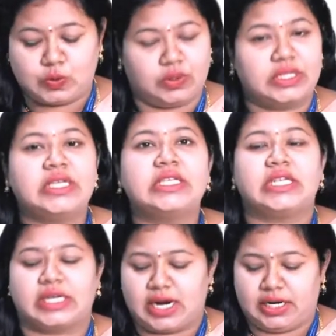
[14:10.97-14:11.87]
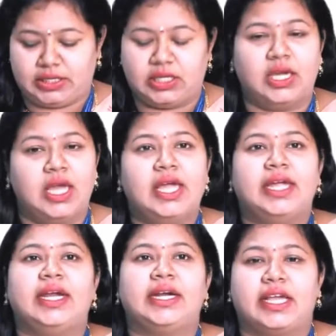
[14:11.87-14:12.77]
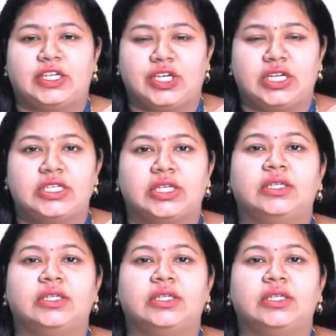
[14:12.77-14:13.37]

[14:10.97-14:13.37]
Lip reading: This is regarding the heat exchanger.